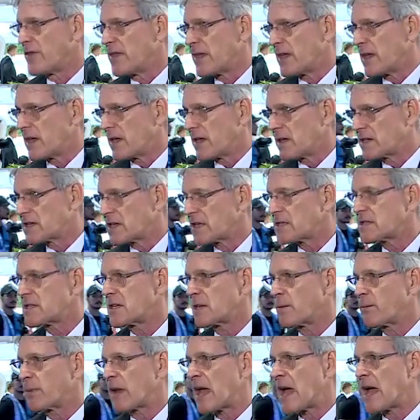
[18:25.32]
the
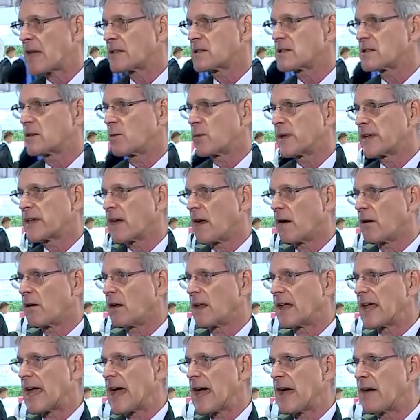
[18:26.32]
existing plans that we
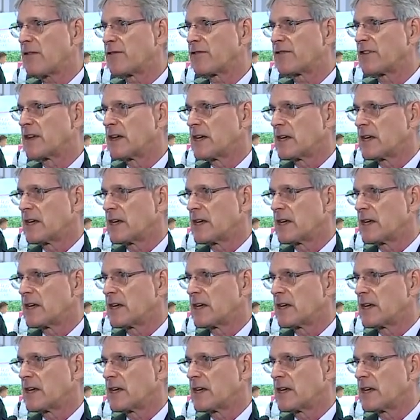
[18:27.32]
currently have